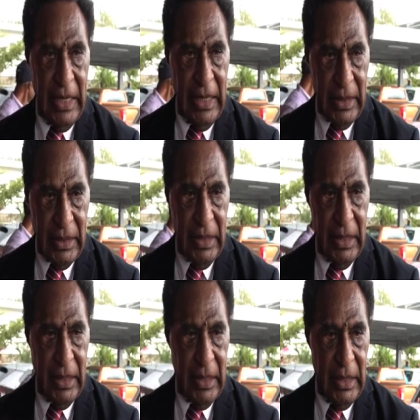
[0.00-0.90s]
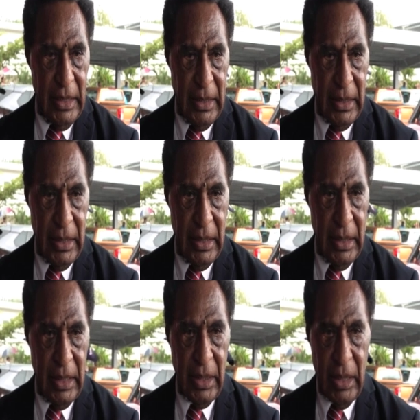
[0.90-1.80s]
It, uh
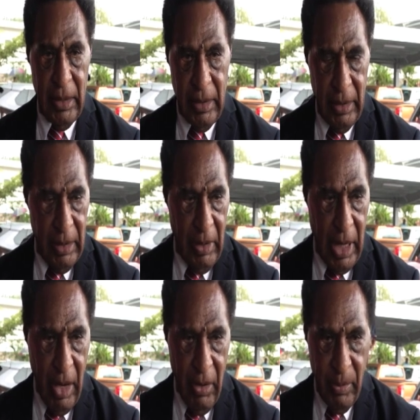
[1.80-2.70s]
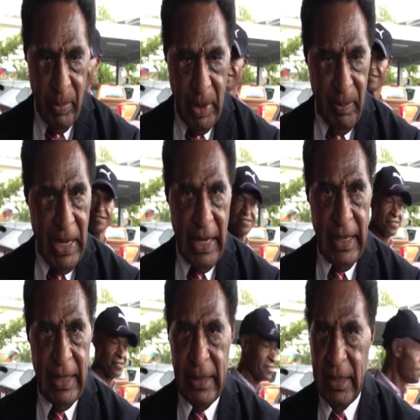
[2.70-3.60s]
our,
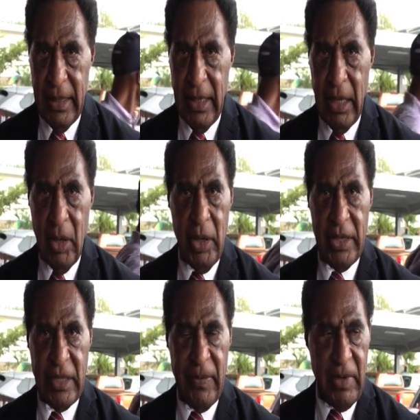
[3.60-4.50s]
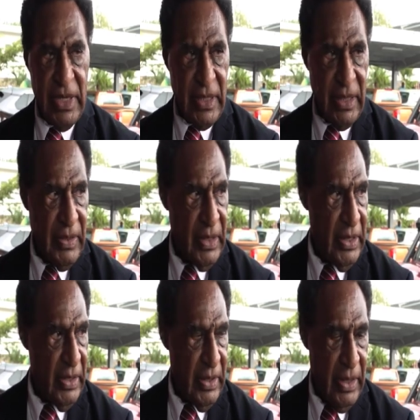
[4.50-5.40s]
my lawyers have raised a,
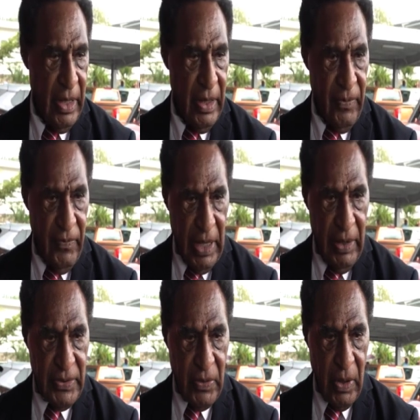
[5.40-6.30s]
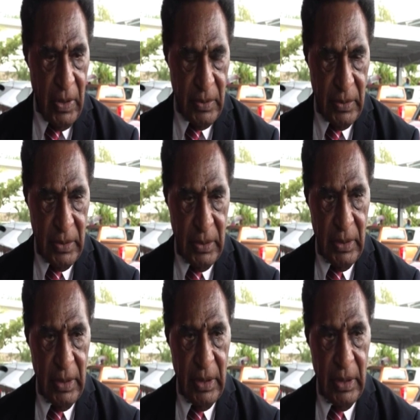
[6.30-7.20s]
a very strong
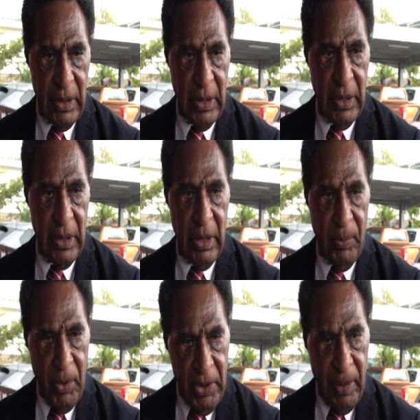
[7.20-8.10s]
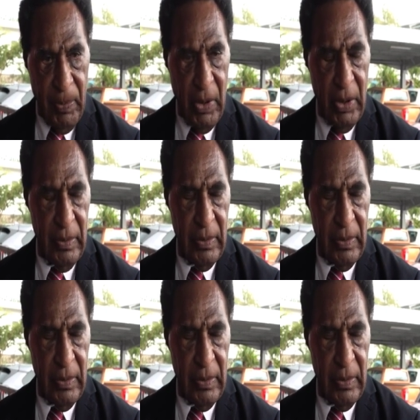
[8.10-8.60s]
point of law.